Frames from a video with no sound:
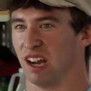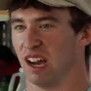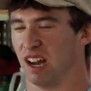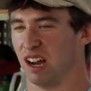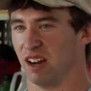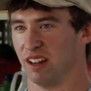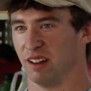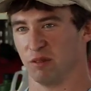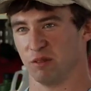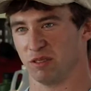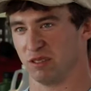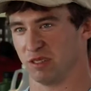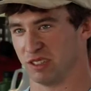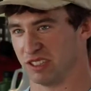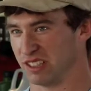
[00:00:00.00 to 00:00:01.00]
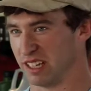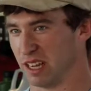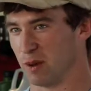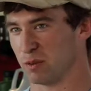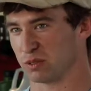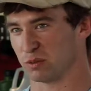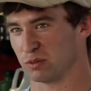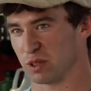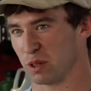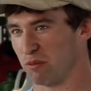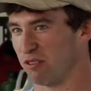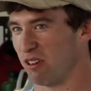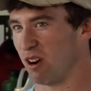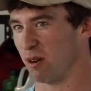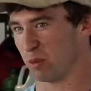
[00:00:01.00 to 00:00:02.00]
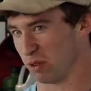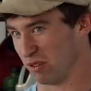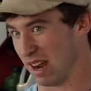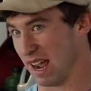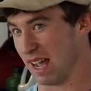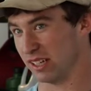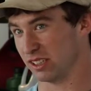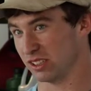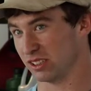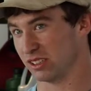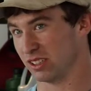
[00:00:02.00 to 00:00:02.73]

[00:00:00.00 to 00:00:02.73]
It usually comes from some farm or ranch.